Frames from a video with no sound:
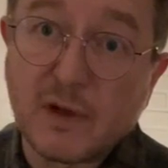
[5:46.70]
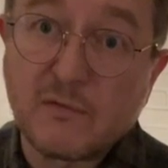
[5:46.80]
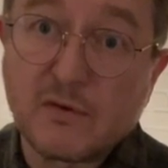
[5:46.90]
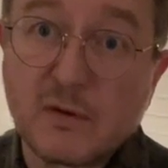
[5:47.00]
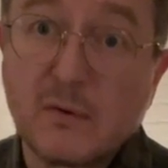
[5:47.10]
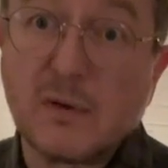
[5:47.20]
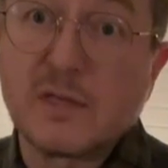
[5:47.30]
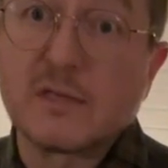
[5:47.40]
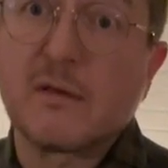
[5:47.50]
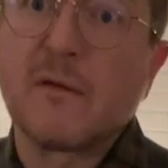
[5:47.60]
5'2",
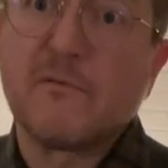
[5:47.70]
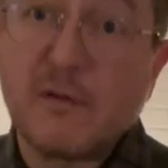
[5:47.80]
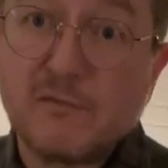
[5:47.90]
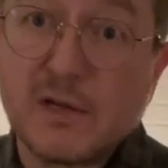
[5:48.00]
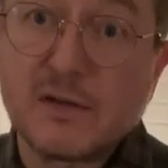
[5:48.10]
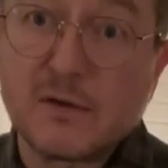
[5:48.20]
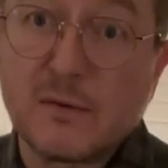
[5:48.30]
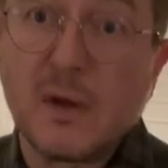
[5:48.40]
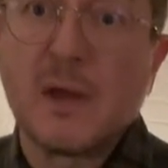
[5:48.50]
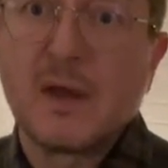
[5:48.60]
it's the 52
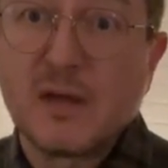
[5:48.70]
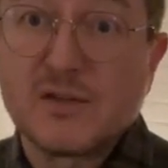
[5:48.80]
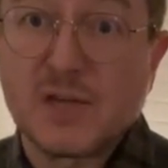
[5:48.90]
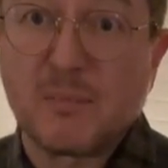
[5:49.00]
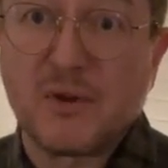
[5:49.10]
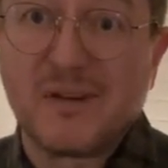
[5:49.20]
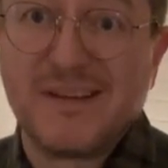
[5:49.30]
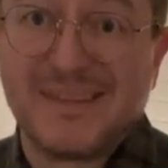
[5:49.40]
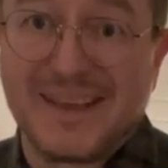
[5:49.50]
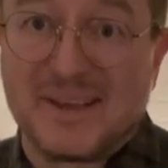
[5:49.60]
Shepard.
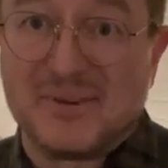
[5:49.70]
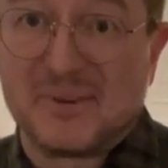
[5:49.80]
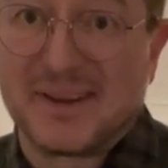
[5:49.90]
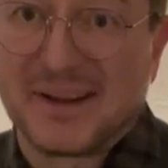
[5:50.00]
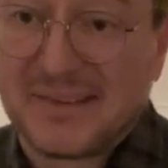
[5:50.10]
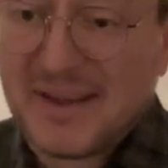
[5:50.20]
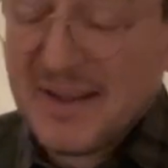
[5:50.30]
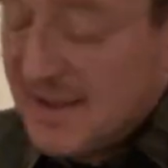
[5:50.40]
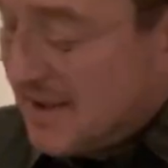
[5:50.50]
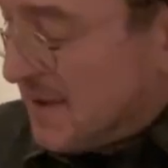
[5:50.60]

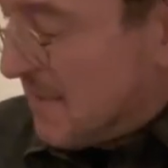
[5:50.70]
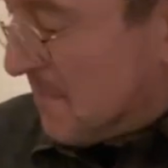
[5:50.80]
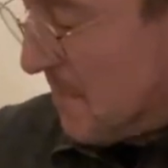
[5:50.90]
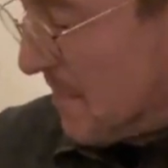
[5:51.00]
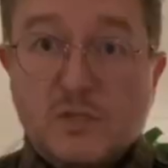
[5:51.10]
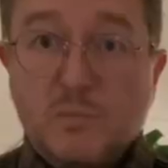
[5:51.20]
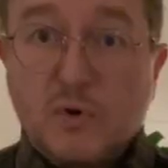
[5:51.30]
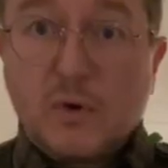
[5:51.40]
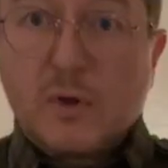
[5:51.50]
It's more